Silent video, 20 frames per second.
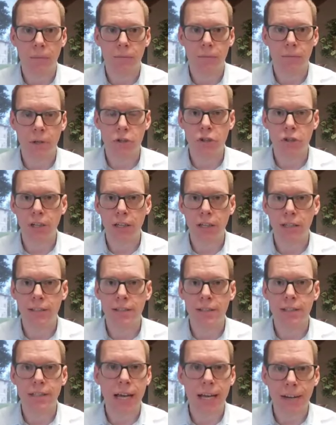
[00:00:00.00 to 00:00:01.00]
Michigan
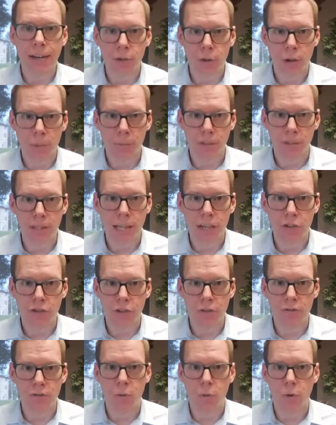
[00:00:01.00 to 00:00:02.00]
does not have a
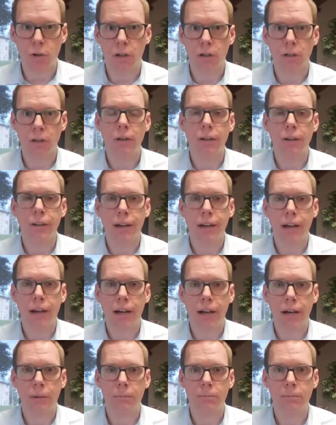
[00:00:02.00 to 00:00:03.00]
reputation for
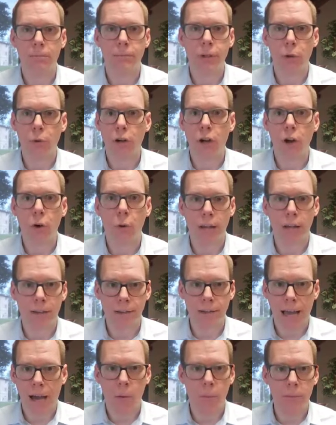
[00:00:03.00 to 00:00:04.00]

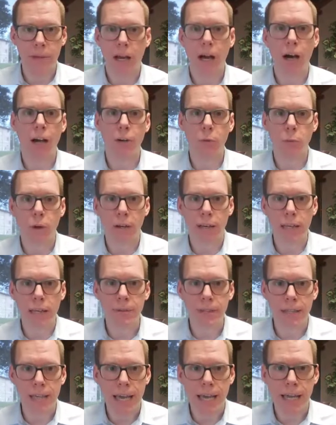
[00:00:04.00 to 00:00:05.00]
going out beyond what
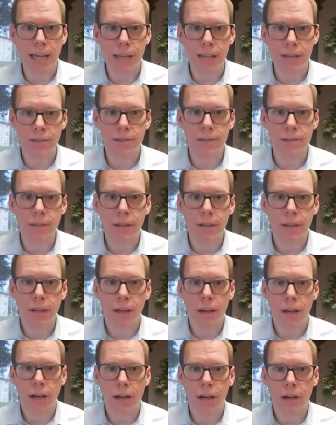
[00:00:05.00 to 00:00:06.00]
EPA
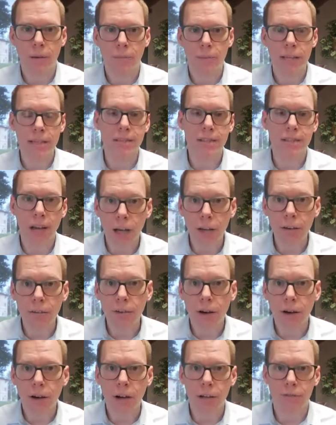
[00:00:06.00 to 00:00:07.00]
has
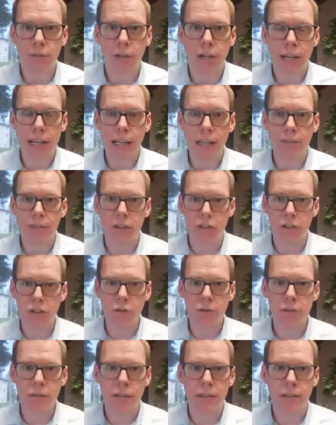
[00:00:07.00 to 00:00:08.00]
done on a variety of
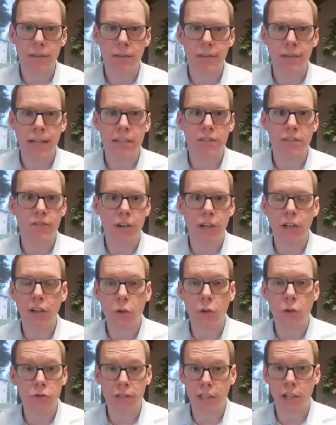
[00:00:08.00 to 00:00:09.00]
issues, and stays very
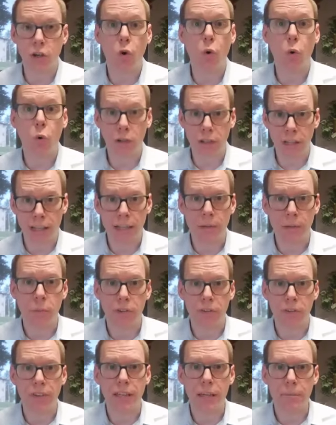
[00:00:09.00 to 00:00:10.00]
closely coordinated
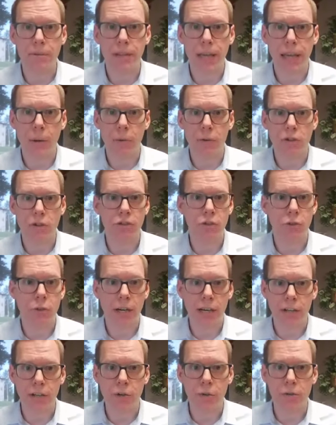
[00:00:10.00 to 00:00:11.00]
with the EPA, which is
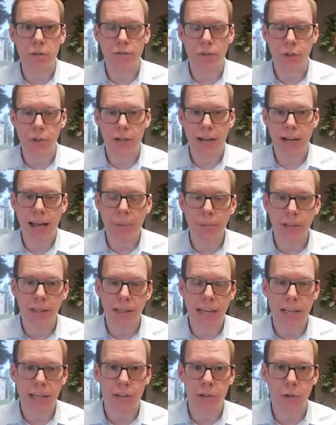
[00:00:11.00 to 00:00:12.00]
great news if you're an
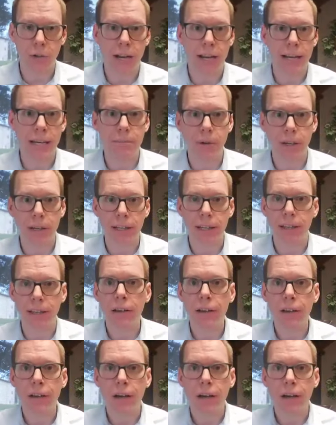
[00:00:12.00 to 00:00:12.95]
applicator or anybody